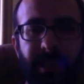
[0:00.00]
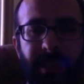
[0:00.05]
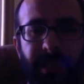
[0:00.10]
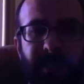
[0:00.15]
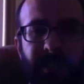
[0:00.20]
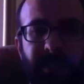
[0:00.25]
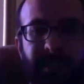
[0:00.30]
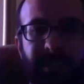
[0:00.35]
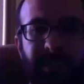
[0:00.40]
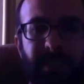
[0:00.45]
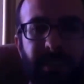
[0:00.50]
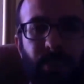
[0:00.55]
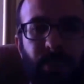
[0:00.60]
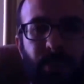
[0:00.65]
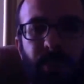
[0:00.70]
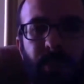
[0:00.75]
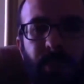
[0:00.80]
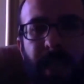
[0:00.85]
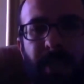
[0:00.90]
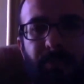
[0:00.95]
that they don't
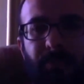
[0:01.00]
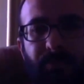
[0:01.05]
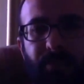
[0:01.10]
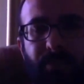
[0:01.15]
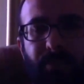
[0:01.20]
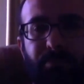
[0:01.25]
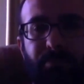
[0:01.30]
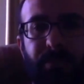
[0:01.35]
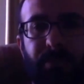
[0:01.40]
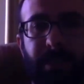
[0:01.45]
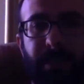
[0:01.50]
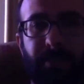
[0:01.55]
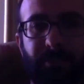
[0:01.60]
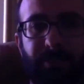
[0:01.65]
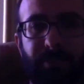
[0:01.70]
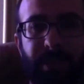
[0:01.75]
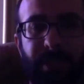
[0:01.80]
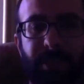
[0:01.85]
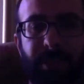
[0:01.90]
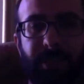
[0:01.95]
have
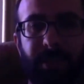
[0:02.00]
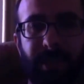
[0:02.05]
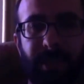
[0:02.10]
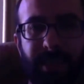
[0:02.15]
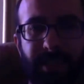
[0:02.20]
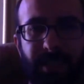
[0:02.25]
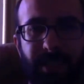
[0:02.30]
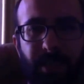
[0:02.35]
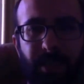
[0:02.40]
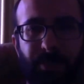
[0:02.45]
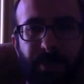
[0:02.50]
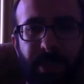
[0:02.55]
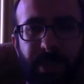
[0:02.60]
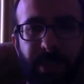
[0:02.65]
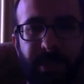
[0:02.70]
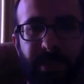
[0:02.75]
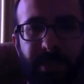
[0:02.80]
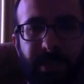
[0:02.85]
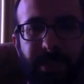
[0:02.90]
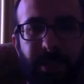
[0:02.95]
metaphysical assumptions,
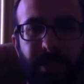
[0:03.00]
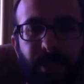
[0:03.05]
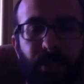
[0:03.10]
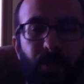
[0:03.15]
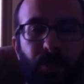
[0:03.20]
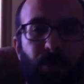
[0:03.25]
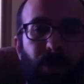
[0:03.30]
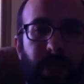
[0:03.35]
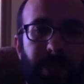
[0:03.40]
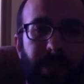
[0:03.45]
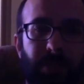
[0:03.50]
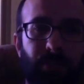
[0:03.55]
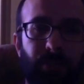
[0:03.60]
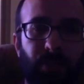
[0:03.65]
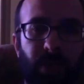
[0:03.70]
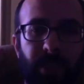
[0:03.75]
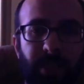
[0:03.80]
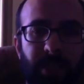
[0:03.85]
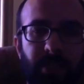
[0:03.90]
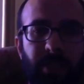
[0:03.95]
they are quite wrong.
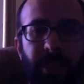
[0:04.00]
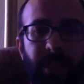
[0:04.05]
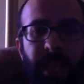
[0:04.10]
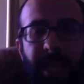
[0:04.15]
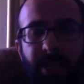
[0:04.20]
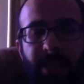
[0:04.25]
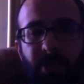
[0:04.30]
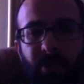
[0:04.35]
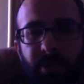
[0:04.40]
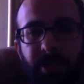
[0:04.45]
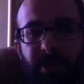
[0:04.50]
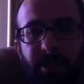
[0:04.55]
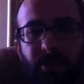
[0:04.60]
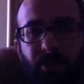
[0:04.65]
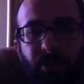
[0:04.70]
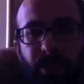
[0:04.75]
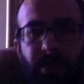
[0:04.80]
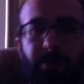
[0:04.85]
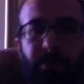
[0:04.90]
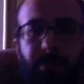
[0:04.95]
They are actually
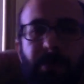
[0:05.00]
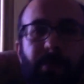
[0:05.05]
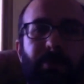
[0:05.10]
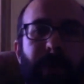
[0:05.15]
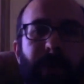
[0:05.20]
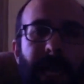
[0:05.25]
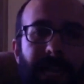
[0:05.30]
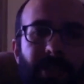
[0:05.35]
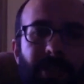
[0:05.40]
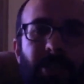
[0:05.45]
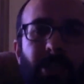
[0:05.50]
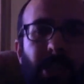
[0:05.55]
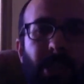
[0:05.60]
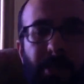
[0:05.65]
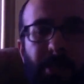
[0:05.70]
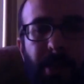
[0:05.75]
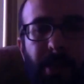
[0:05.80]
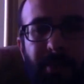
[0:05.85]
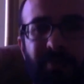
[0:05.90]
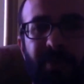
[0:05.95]
doing the bad job
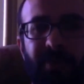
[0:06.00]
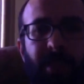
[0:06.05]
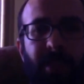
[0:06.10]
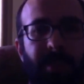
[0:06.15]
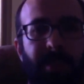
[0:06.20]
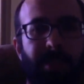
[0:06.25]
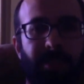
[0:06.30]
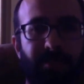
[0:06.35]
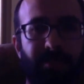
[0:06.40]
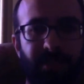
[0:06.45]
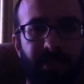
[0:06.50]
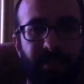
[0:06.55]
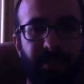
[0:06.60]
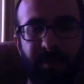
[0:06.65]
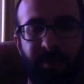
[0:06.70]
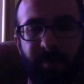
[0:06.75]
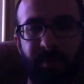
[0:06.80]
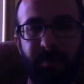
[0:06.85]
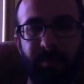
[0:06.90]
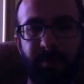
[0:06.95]
of philosophy.
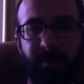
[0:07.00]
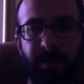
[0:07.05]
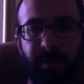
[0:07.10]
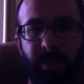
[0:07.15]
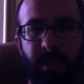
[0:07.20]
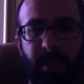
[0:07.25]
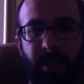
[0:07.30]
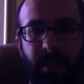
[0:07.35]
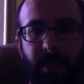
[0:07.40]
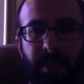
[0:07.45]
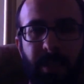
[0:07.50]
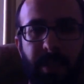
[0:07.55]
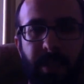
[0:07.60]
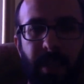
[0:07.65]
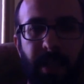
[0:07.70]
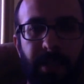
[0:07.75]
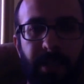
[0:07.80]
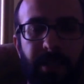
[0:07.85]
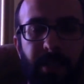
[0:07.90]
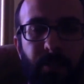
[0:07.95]
I
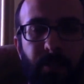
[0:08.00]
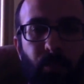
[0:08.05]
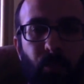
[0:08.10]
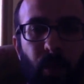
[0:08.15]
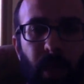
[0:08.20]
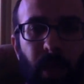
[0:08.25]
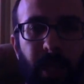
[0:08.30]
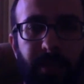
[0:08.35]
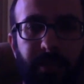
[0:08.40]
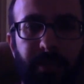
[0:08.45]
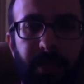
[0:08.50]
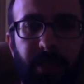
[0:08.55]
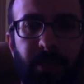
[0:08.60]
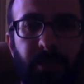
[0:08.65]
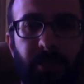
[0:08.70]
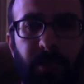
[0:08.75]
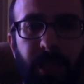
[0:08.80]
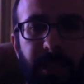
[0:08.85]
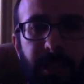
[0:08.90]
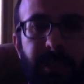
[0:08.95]
think one of the
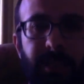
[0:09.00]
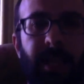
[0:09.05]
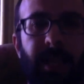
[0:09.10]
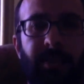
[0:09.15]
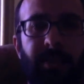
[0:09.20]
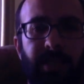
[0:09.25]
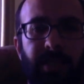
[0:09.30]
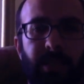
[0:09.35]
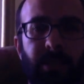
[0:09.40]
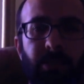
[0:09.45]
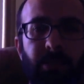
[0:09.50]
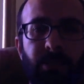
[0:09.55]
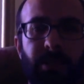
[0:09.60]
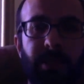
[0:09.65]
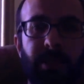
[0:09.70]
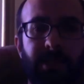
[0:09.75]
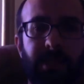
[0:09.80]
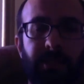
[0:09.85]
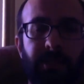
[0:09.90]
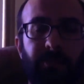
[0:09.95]
great avenues
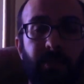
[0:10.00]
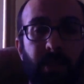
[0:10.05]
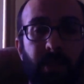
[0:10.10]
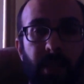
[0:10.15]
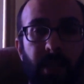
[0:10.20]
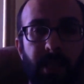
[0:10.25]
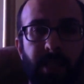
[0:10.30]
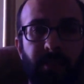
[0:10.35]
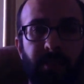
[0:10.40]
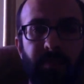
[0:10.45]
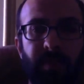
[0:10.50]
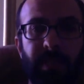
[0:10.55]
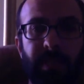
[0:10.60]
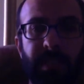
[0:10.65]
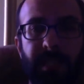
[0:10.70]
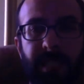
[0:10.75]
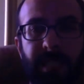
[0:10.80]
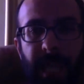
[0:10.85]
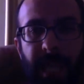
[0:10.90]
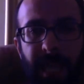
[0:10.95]
that philosophy can
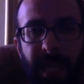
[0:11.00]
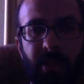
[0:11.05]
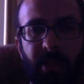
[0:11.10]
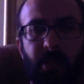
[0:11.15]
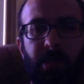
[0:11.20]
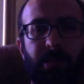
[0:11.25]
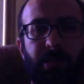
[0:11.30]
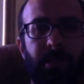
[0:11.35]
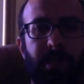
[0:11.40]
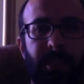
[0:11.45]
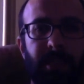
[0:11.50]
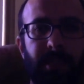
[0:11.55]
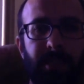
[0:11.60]
actually